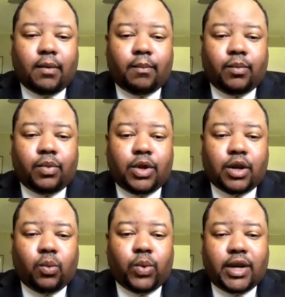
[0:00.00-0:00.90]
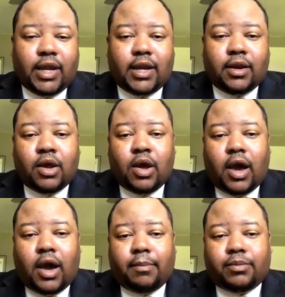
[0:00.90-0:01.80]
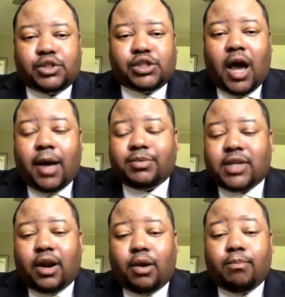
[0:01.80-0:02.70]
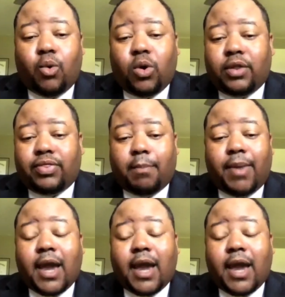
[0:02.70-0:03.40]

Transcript: We need jobs that pay